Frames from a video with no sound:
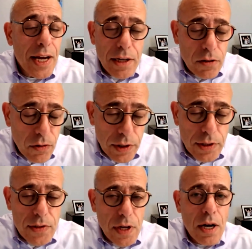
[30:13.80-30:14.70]

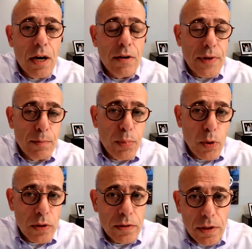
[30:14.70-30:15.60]
hundreds of
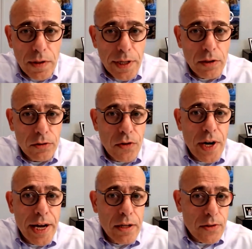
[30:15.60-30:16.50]
important clinical
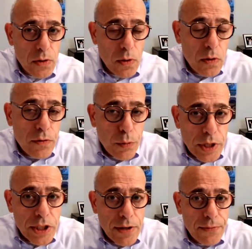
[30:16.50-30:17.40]
trials, all of
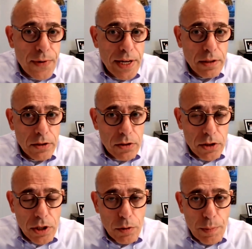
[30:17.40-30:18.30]
which have failed
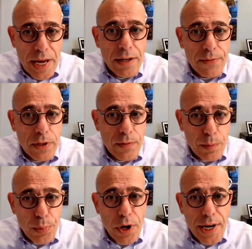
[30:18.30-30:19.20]
to show benefit of
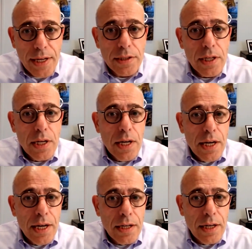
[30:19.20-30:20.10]
the product,
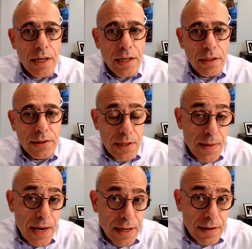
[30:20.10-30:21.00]

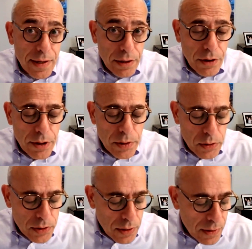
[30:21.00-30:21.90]
synthetically
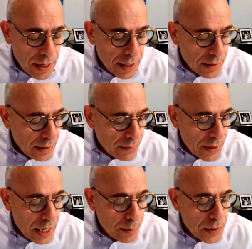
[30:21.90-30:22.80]
grown or synthetically
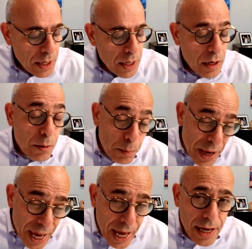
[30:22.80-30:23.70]
developed,
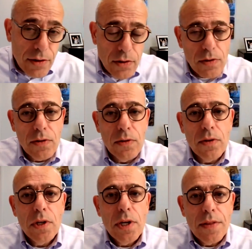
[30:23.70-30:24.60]
compared
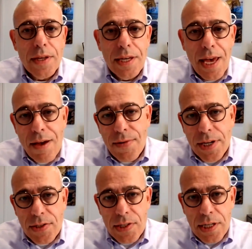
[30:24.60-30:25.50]
to the
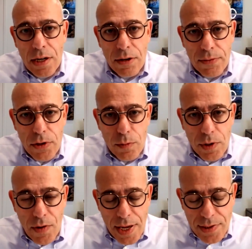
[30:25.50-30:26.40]
efficacy of
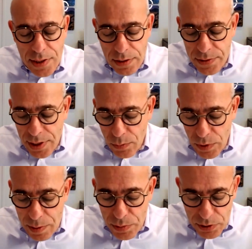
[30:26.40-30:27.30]
human red cells that
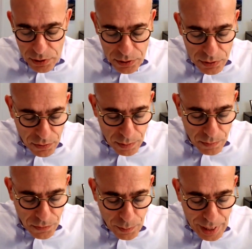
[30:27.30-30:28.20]
we produce
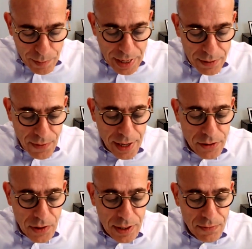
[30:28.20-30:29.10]
from our
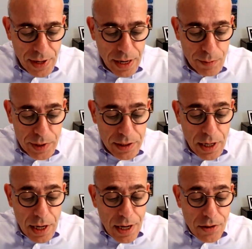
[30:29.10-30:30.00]
manufacturing environment.
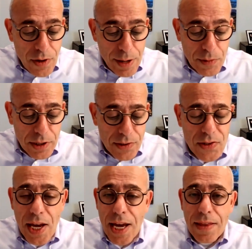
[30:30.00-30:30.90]
So I'm not
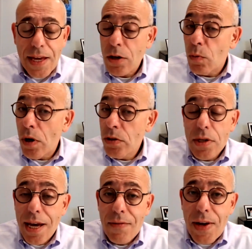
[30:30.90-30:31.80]
saying that it
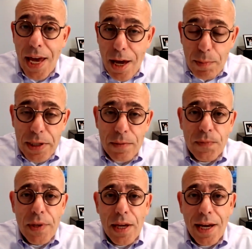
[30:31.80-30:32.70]
won't ever
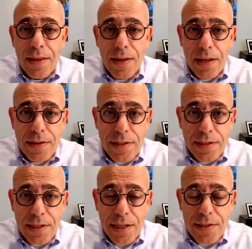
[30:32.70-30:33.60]
happen. I think this
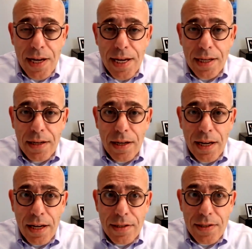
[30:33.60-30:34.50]
is an exciting
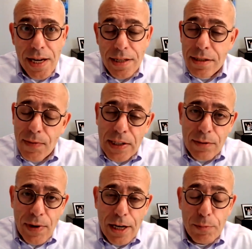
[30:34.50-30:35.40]
scientific
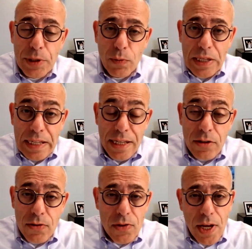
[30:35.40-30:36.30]
development we
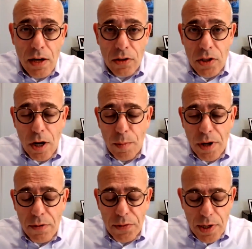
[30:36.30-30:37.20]
need to stay on top
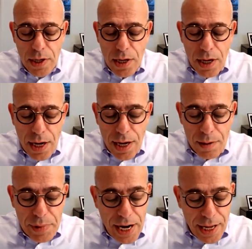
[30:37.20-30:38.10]
of.
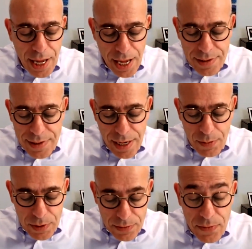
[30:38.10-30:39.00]
But I can
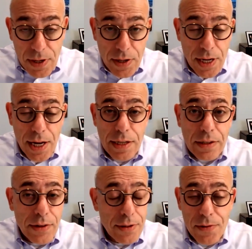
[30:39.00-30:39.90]
say with a very high
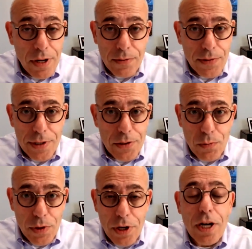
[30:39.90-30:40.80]
degree of
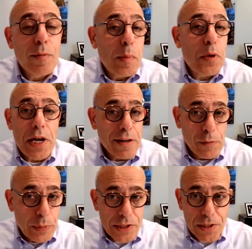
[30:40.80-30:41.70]
confidence, we're not going to be put out
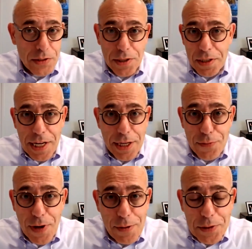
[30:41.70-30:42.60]
of business in the
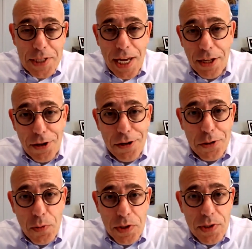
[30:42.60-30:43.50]
next 5 or 10
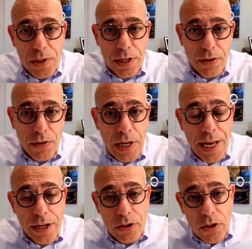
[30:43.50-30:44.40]
years. We're still going to
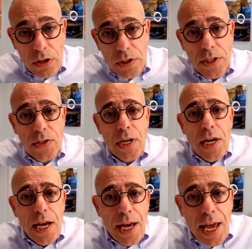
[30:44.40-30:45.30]
rely on donors,
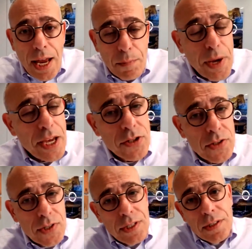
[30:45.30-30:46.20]
and
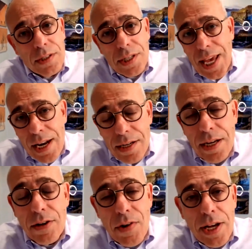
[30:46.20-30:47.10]
patients in
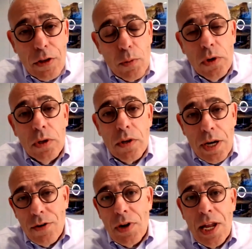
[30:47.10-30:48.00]
Canada and around the world are
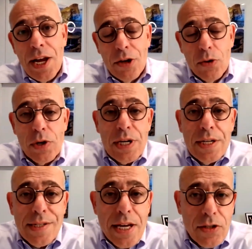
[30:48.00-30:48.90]
going to rely on
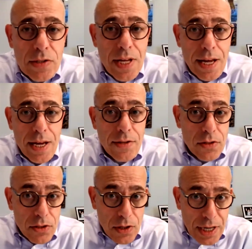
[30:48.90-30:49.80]
organizations like
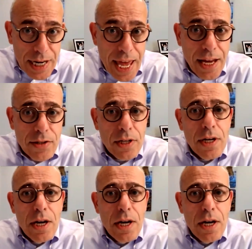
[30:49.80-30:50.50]
us to collect,